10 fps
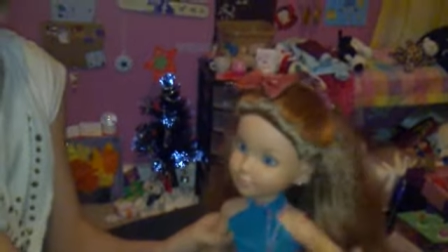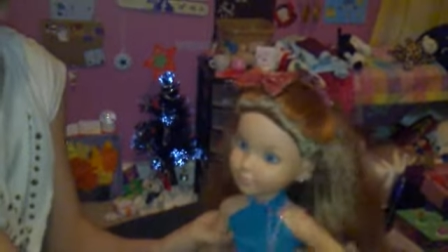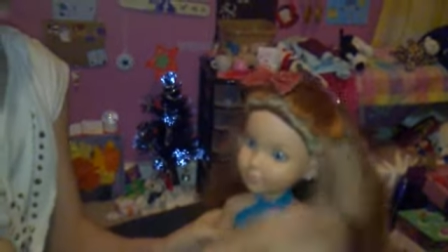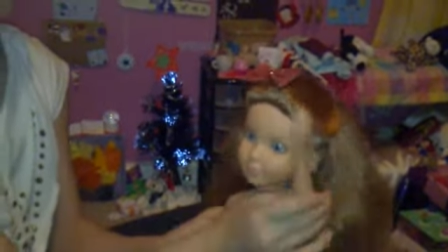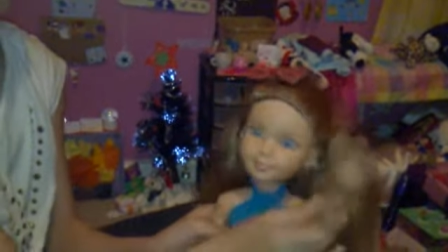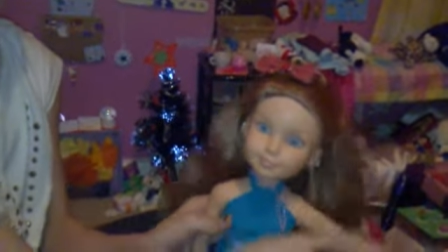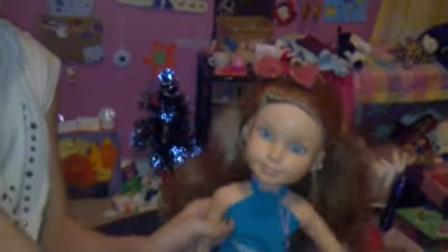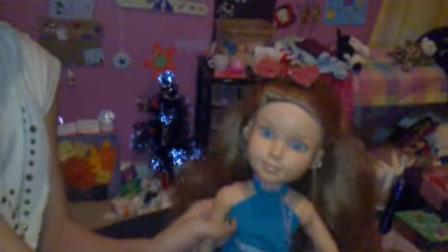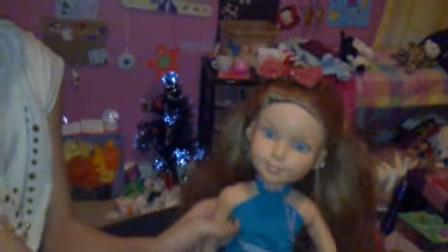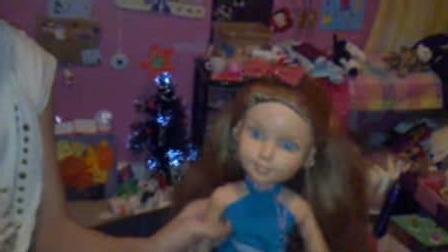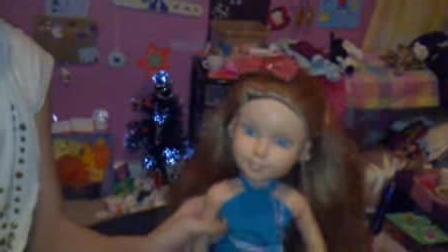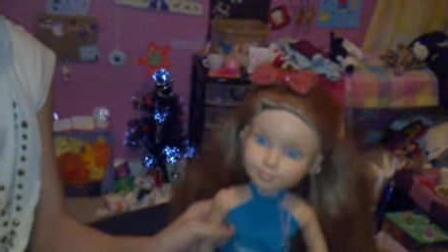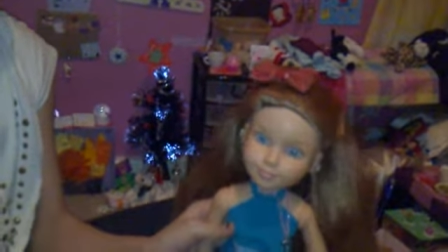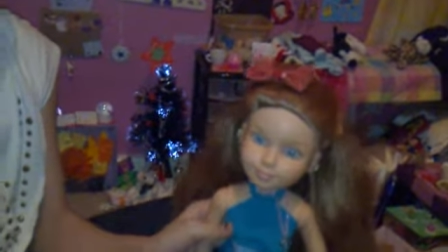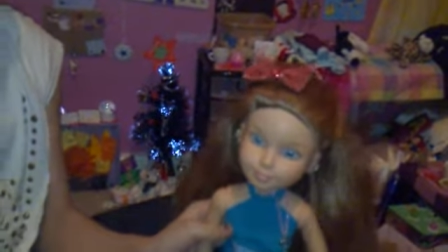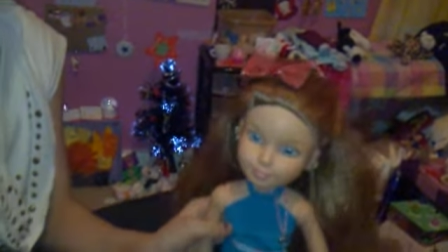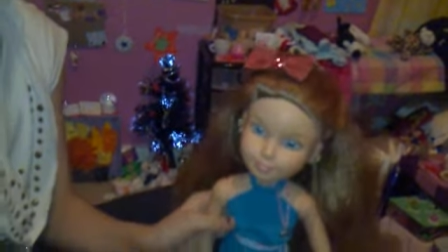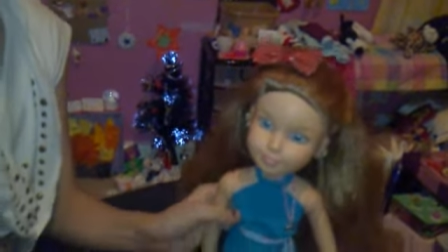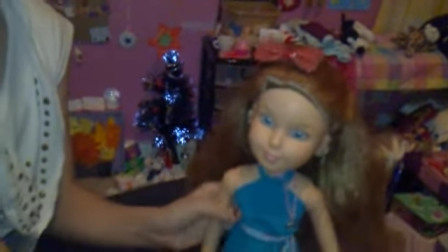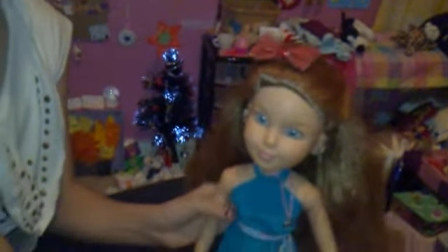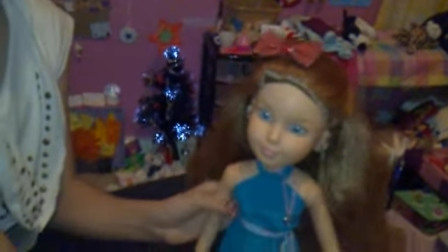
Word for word: can't, I can't do it, but watch part two.